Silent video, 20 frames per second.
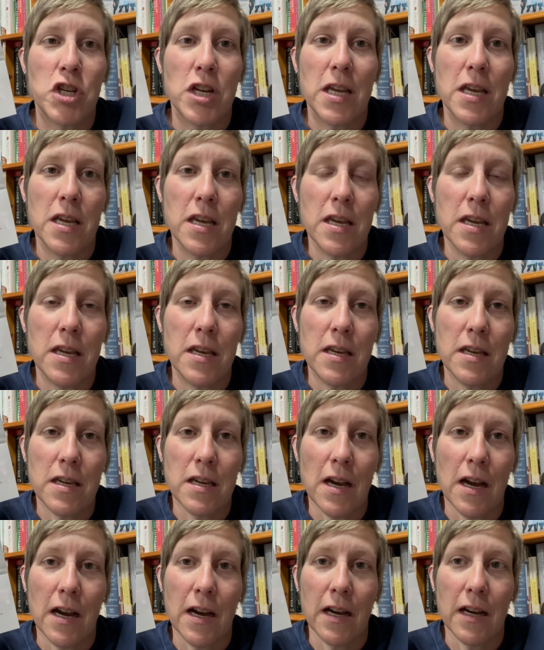he
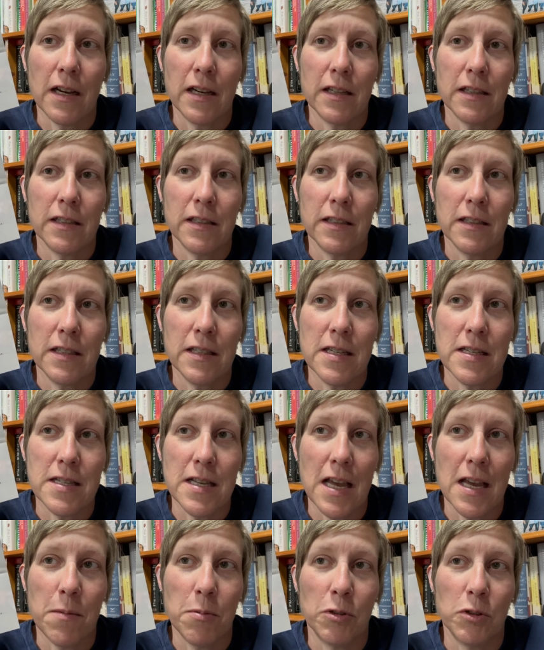is
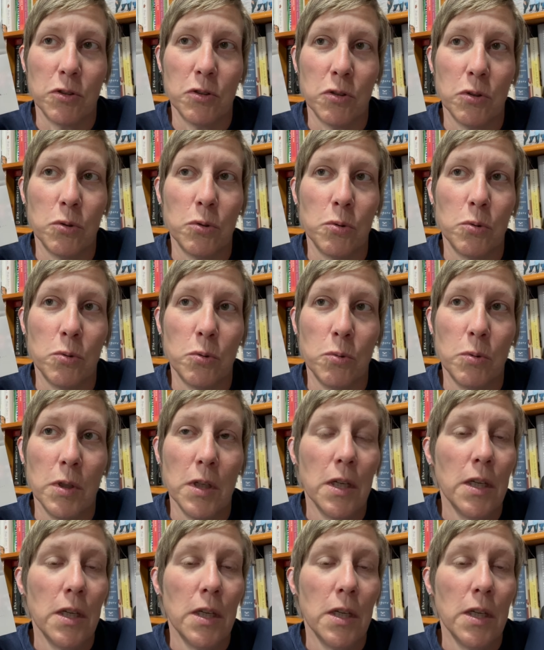able to